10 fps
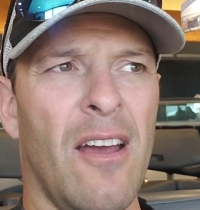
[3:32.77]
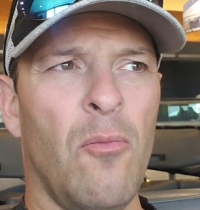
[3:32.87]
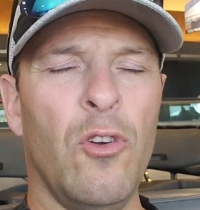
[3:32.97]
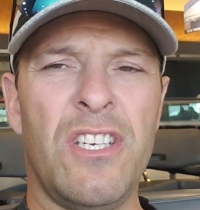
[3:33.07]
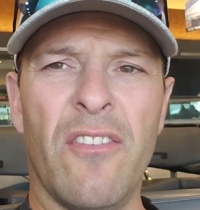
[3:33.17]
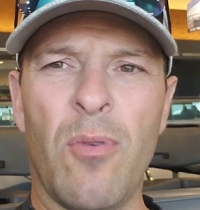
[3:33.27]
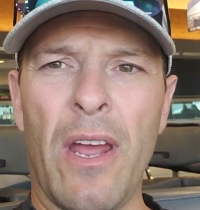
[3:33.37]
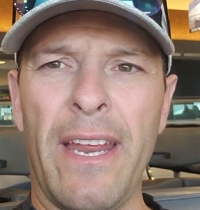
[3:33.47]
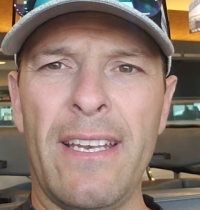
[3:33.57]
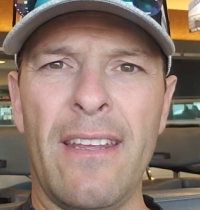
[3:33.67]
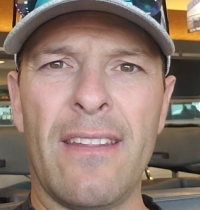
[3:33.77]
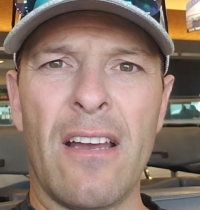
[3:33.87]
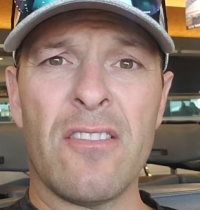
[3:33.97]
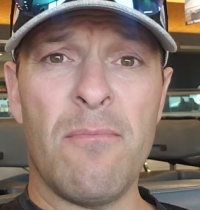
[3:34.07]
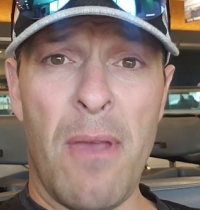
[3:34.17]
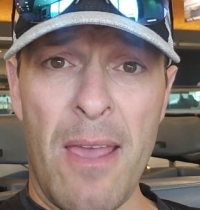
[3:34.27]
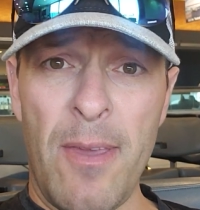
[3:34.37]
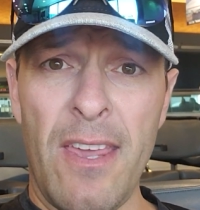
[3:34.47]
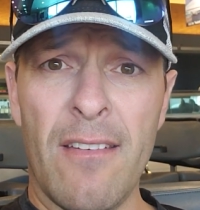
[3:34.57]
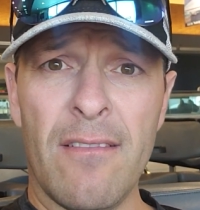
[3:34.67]
Would she have brought $18,000?
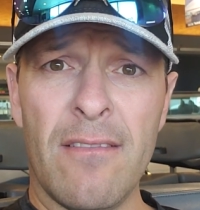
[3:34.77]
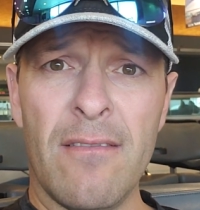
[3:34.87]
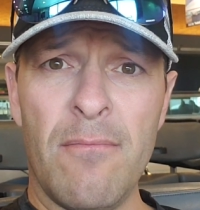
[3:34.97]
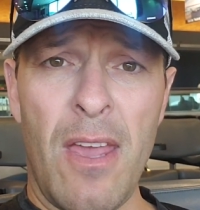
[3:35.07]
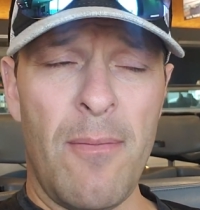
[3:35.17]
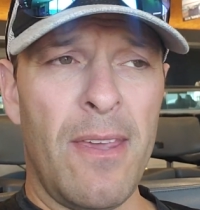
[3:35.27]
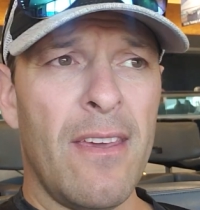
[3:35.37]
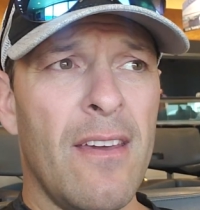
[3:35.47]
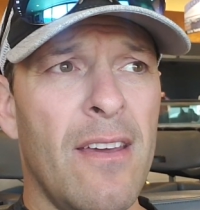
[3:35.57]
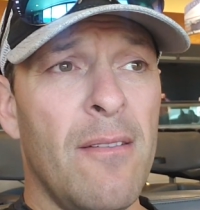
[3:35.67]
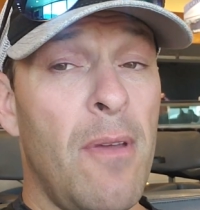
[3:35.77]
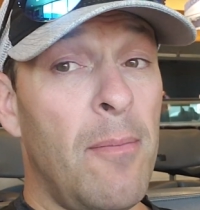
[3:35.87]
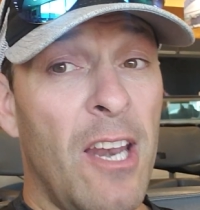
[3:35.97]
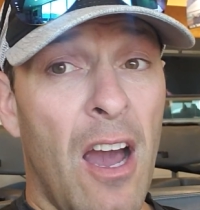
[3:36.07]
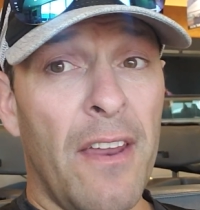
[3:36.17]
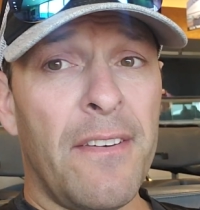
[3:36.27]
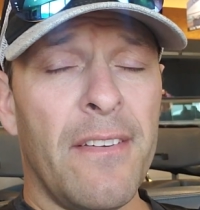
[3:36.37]
Maybe. Maybe not.